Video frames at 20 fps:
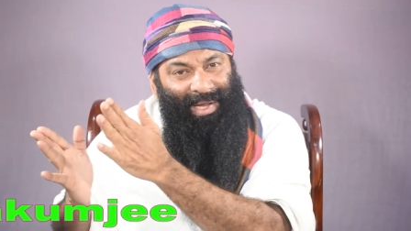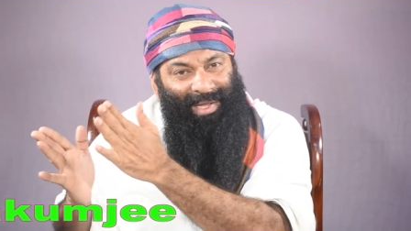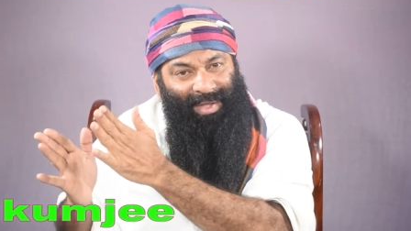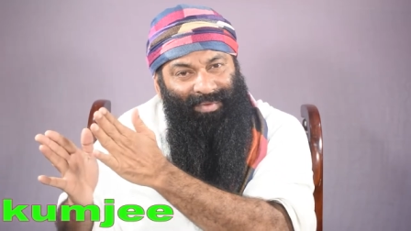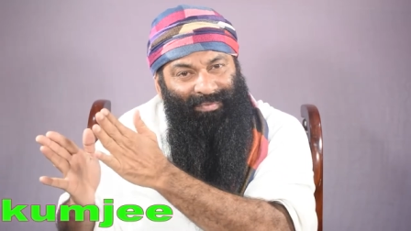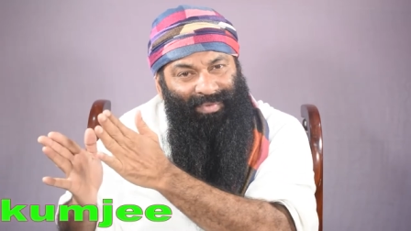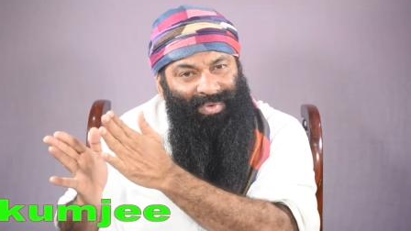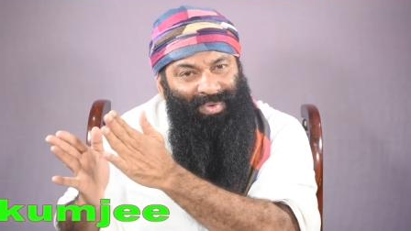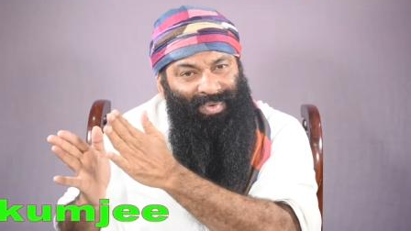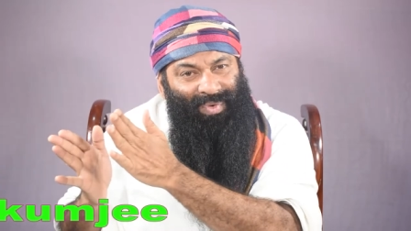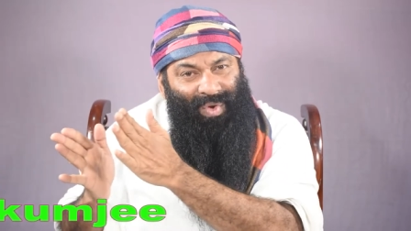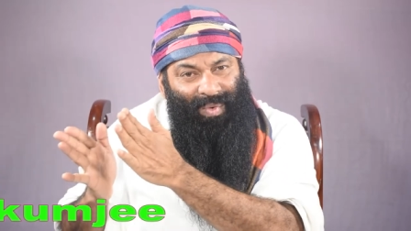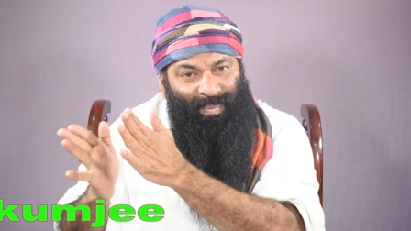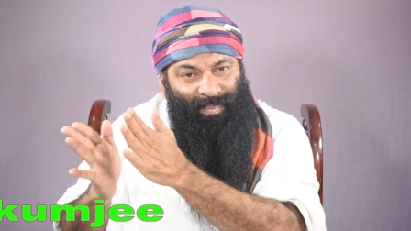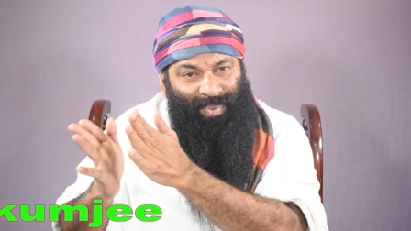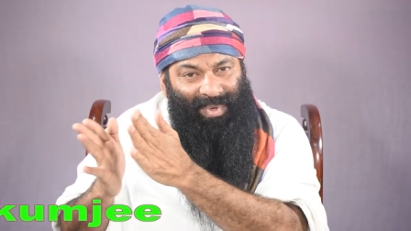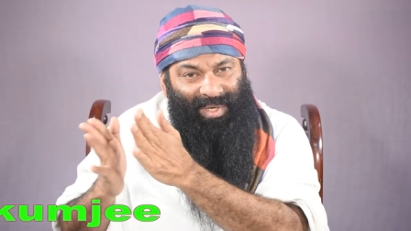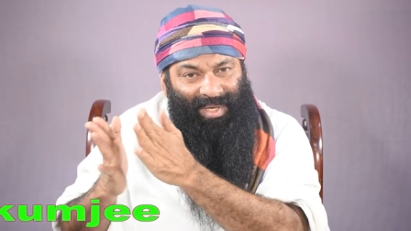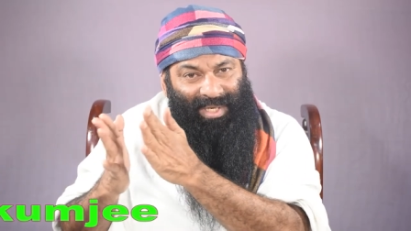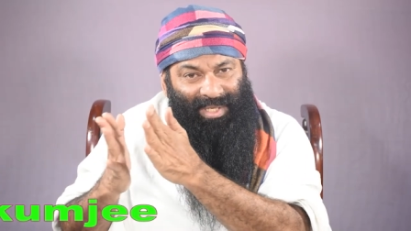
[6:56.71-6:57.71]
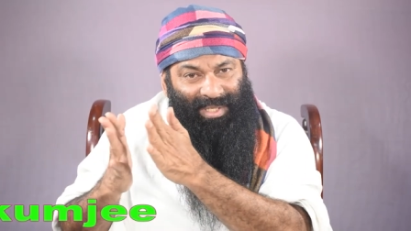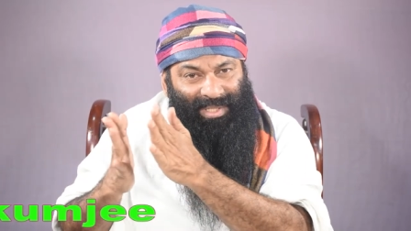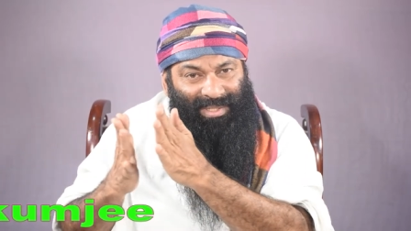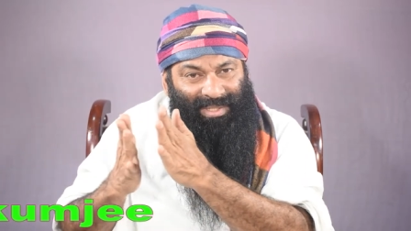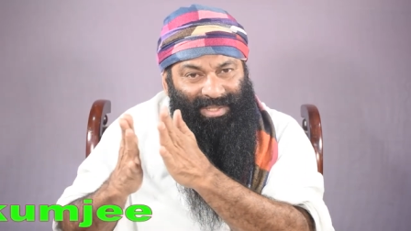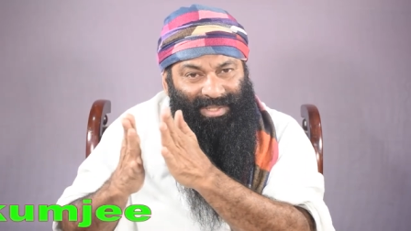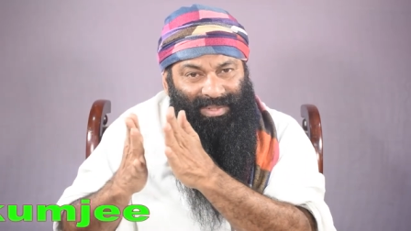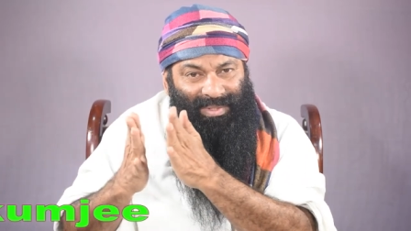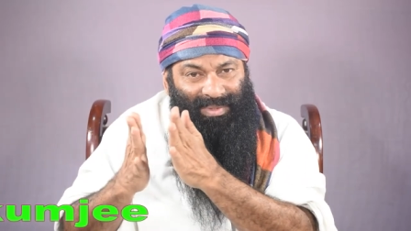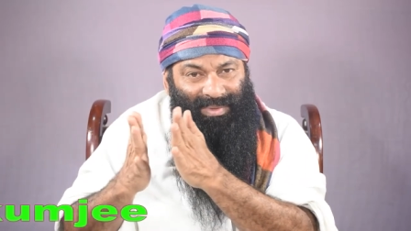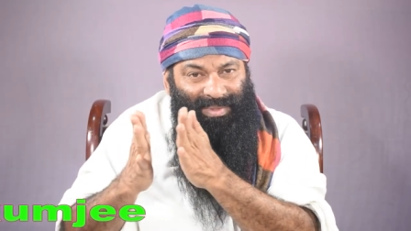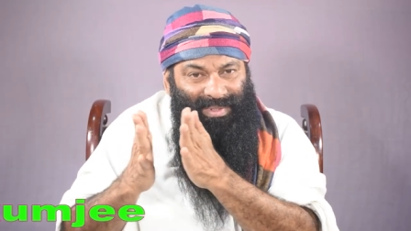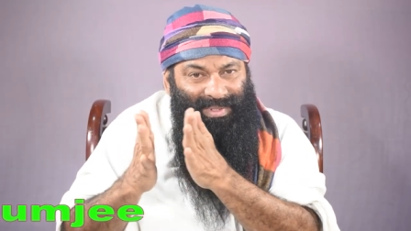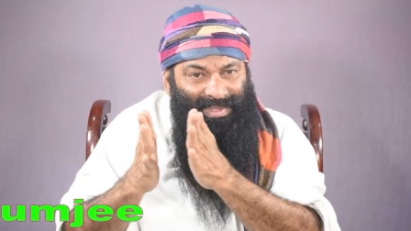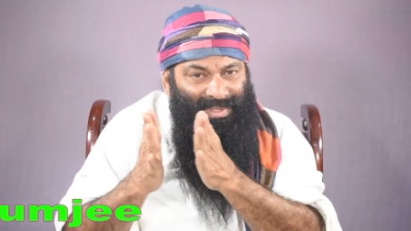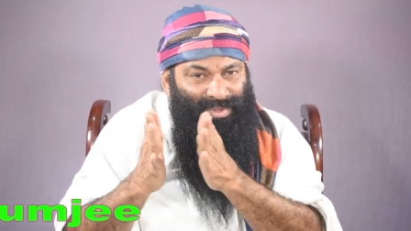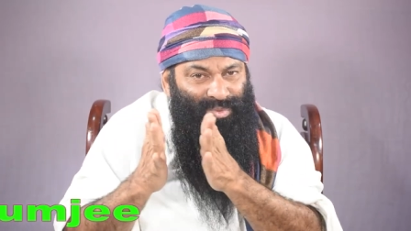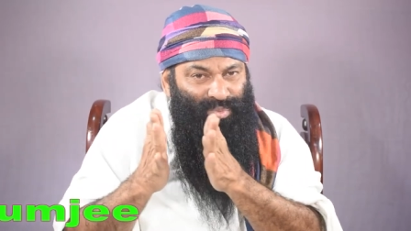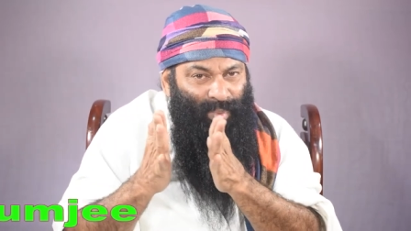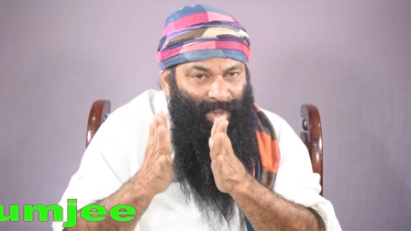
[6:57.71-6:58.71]
even nobody,
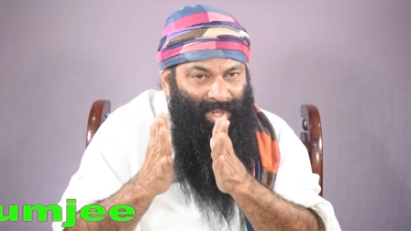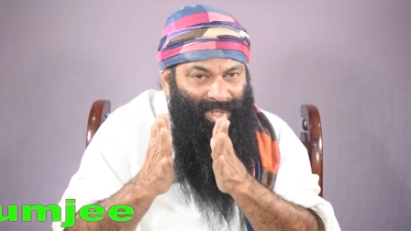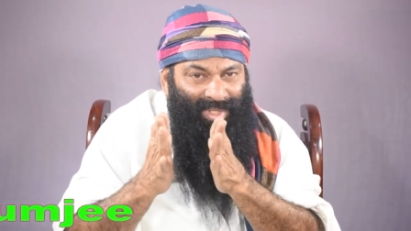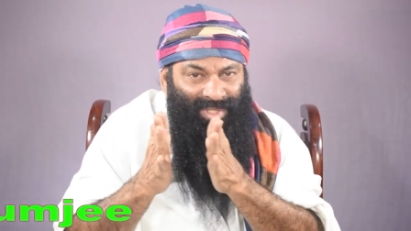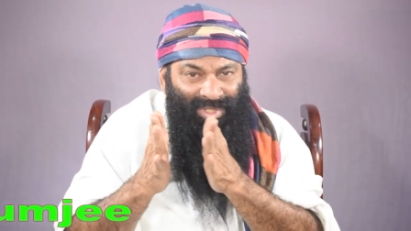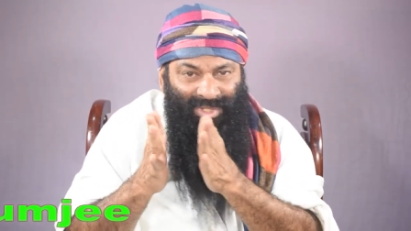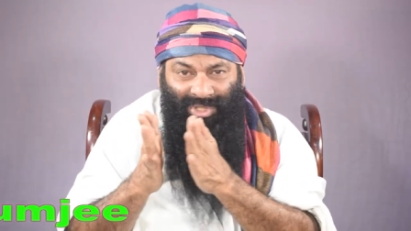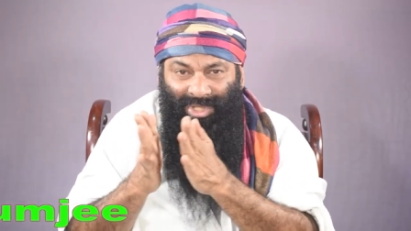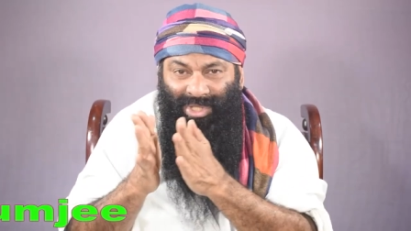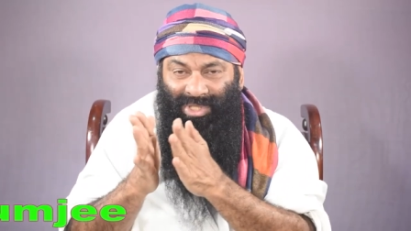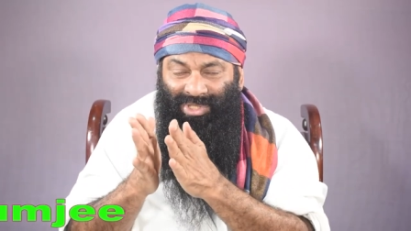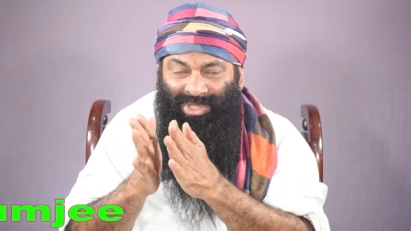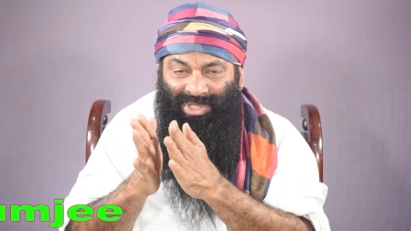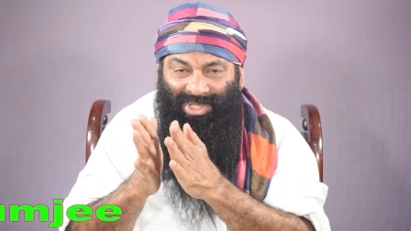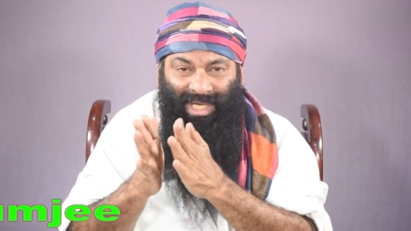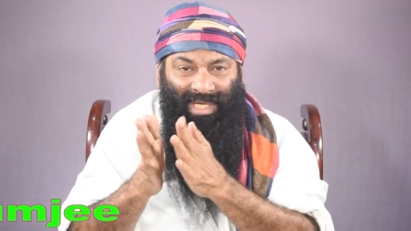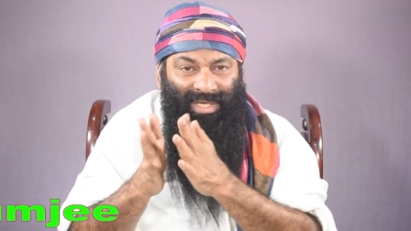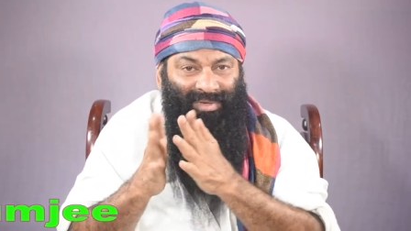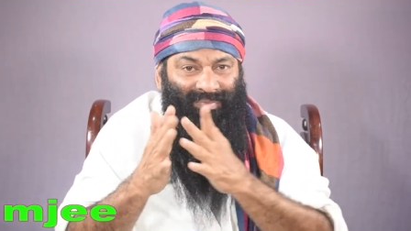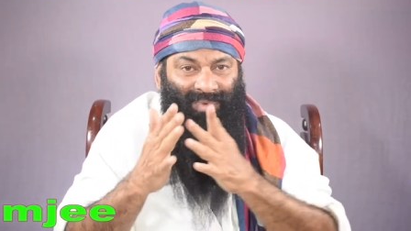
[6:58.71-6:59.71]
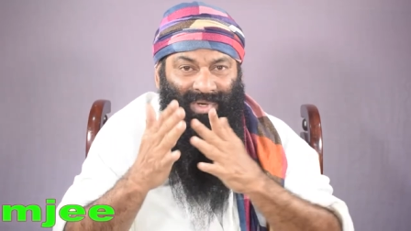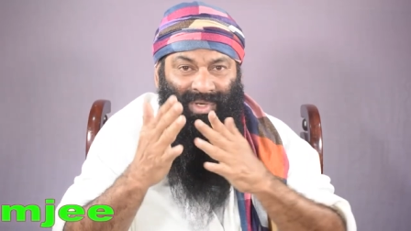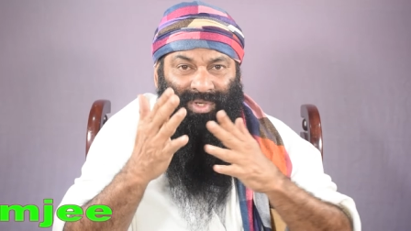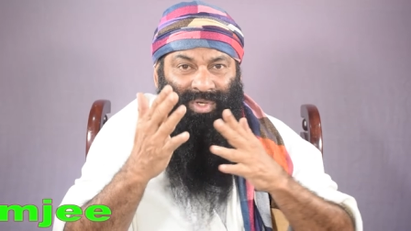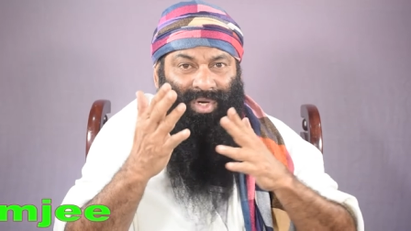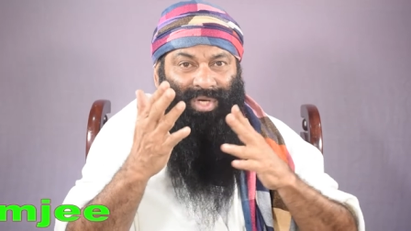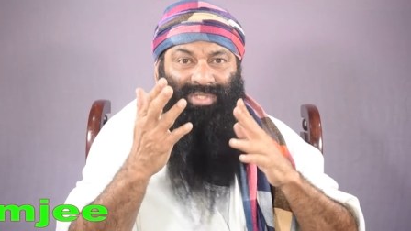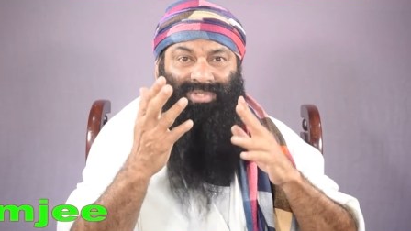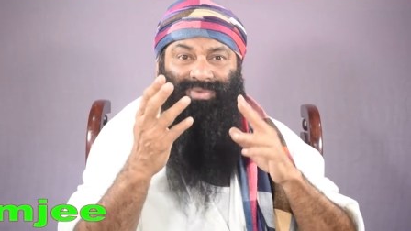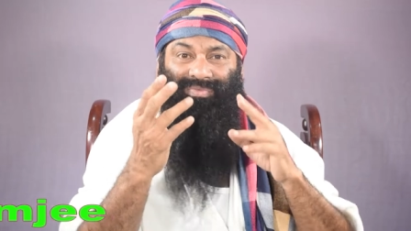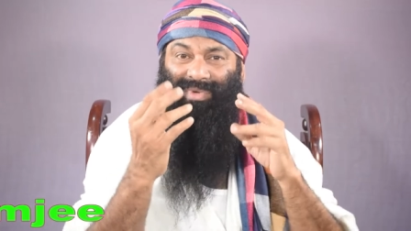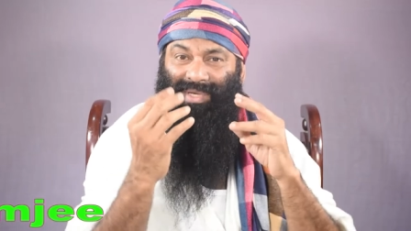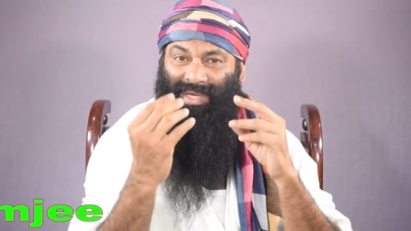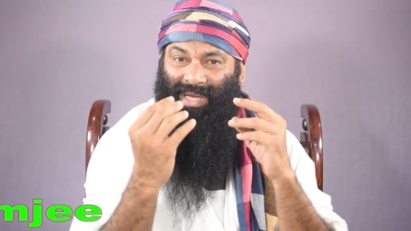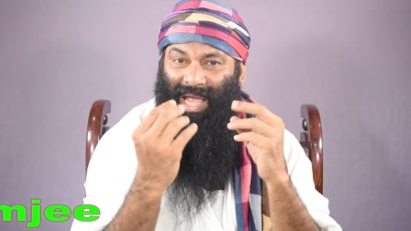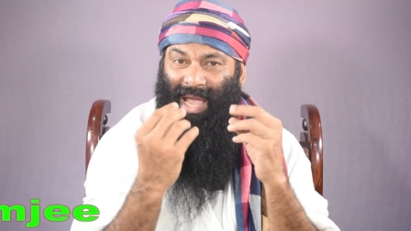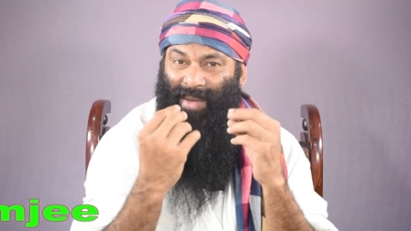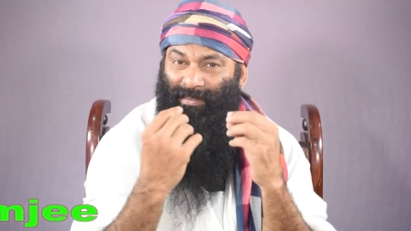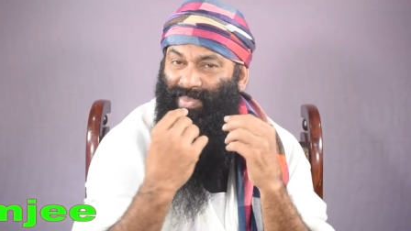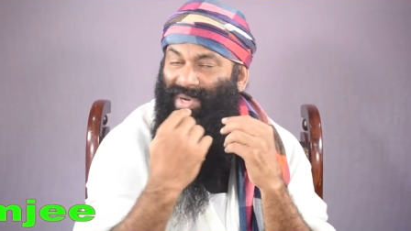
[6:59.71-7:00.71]
smallest shake will not
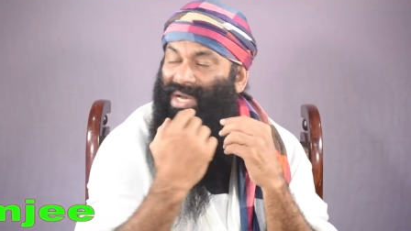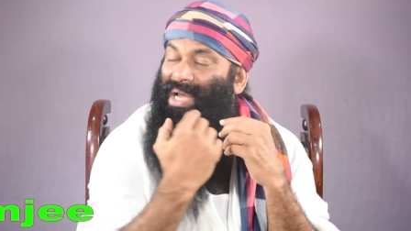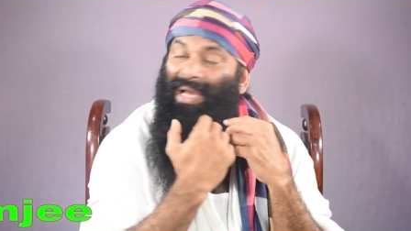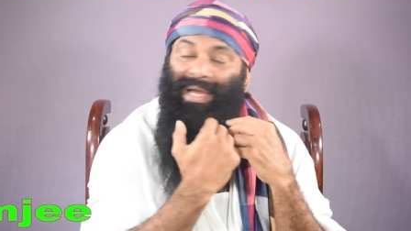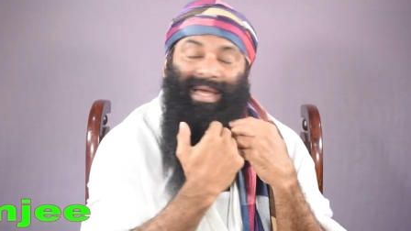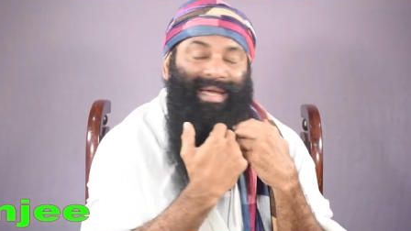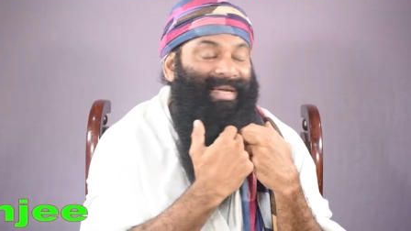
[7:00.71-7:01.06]
even happen.